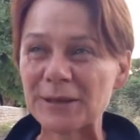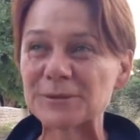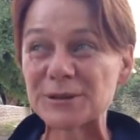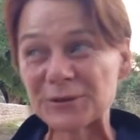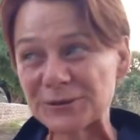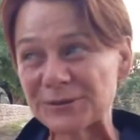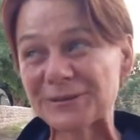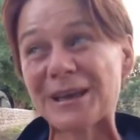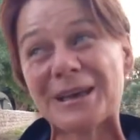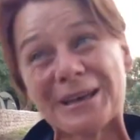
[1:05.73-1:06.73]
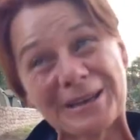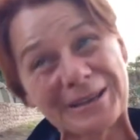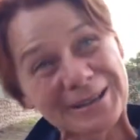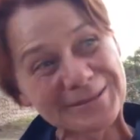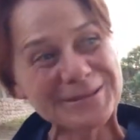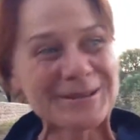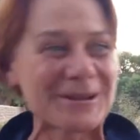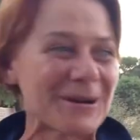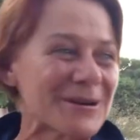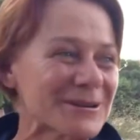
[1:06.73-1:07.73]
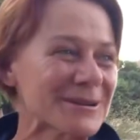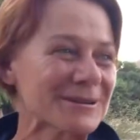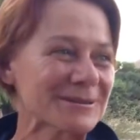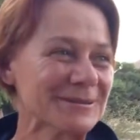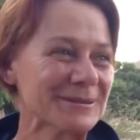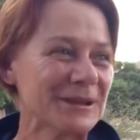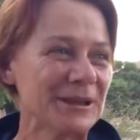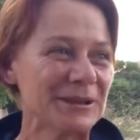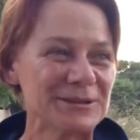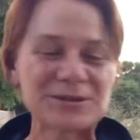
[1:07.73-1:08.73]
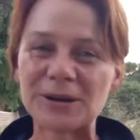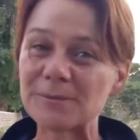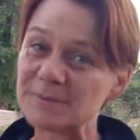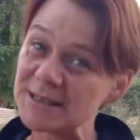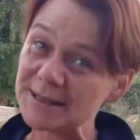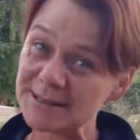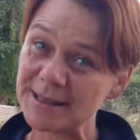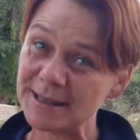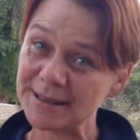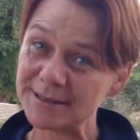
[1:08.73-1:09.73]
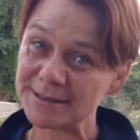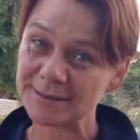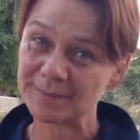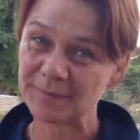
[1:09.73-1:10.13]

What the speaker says: It was a good, it was a long job, 6 years.